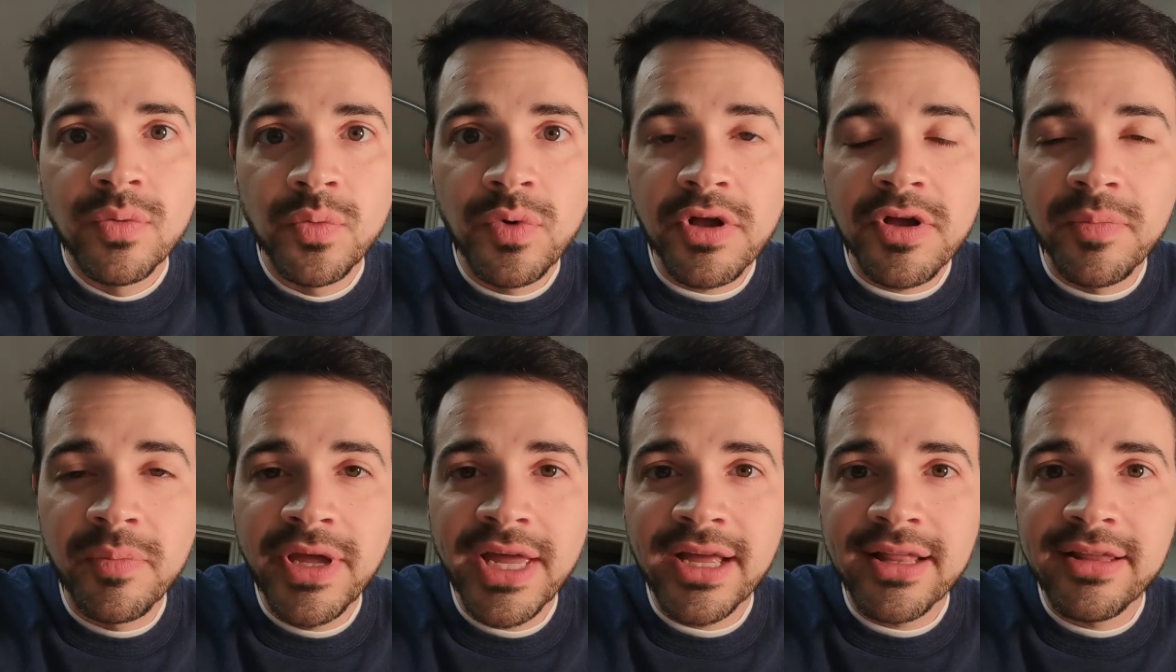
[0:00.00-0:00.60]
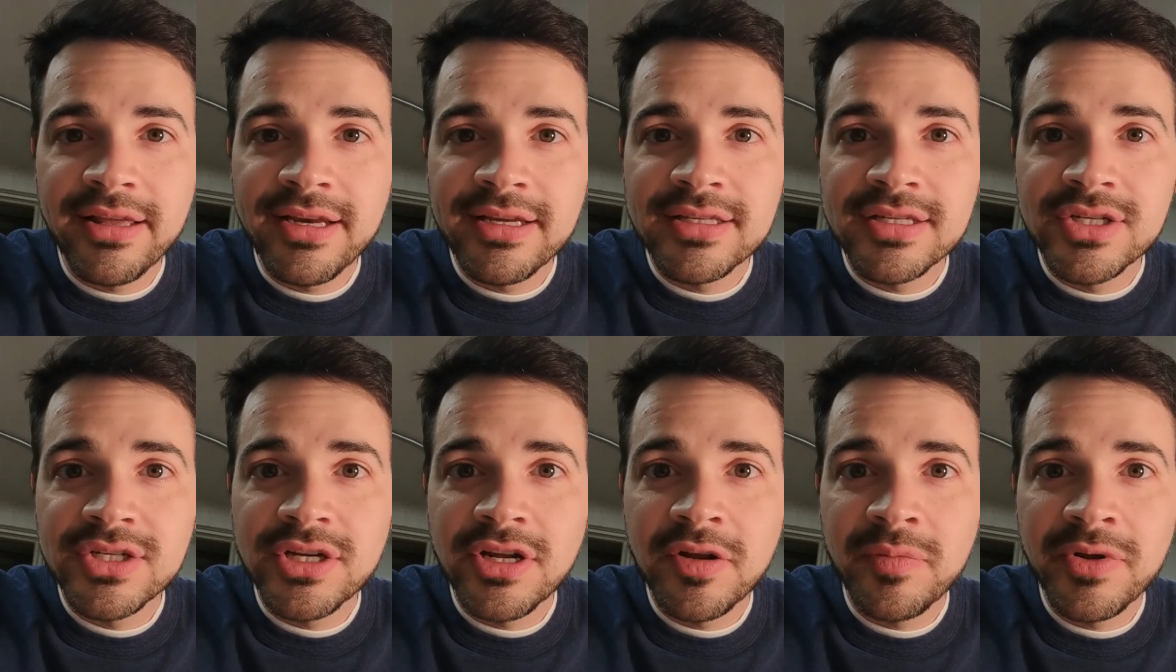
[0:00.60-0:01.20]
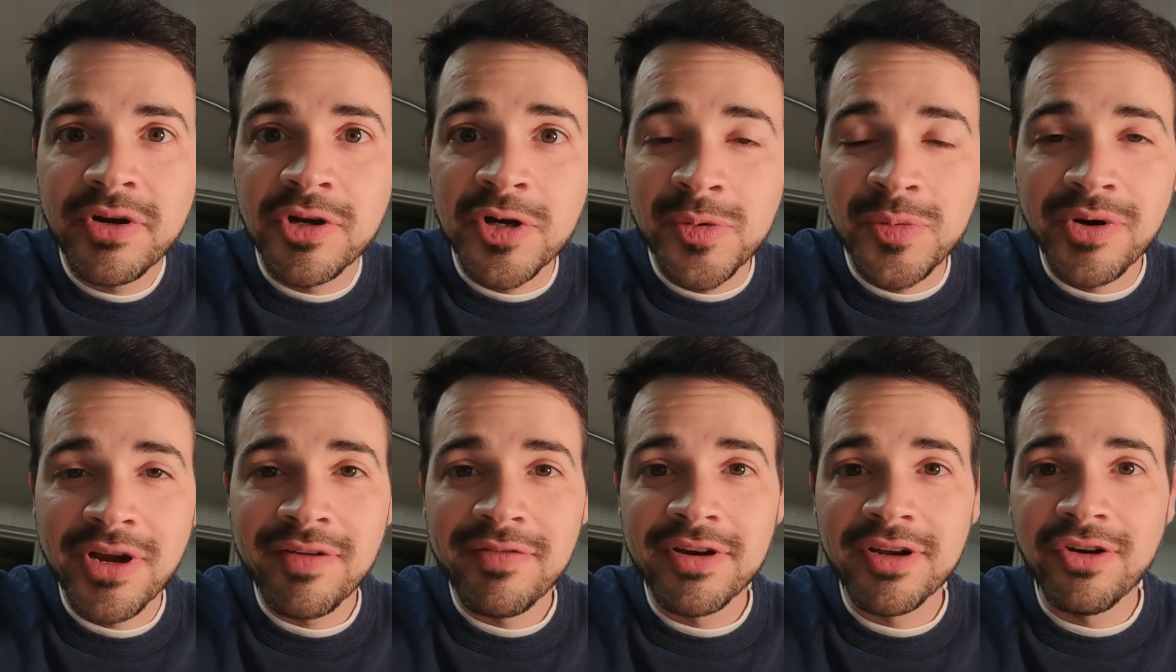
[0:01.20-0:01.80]
Welcome back, ladies and gentlemen. I hope
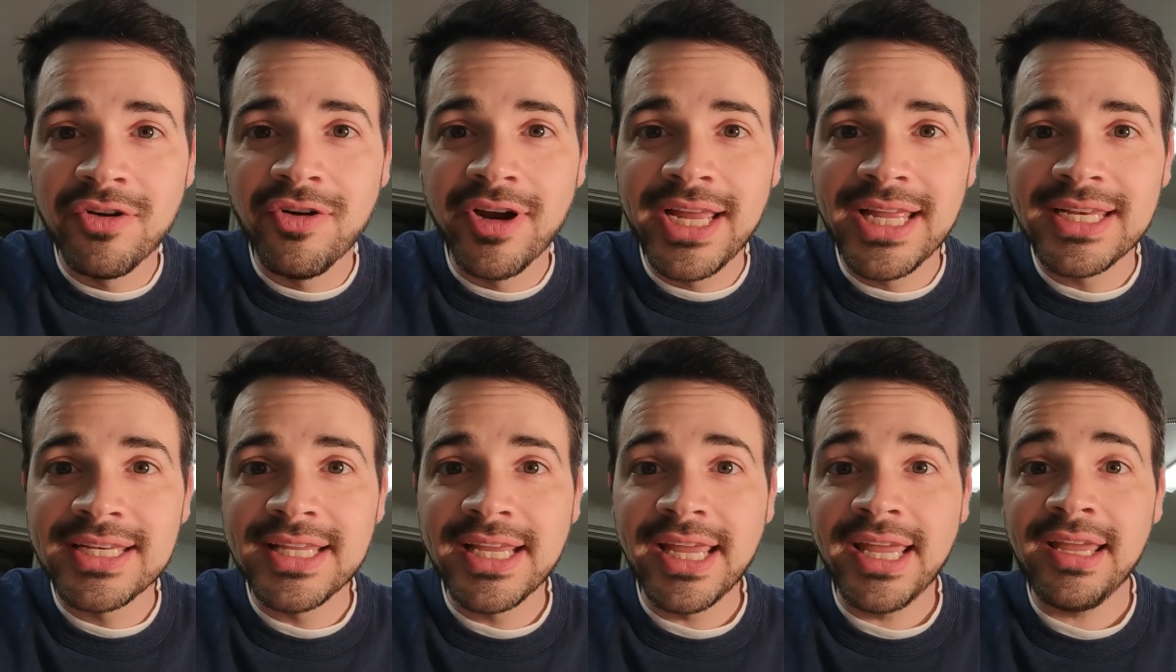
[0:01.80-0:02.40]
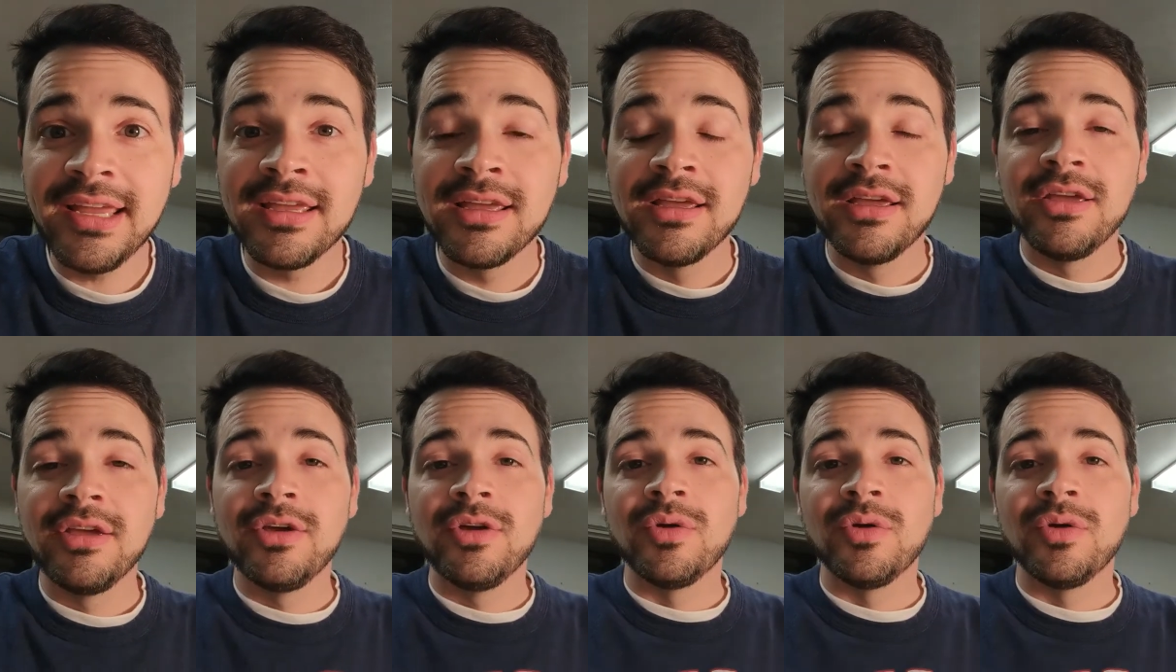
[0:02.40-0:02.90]
you're having a great day.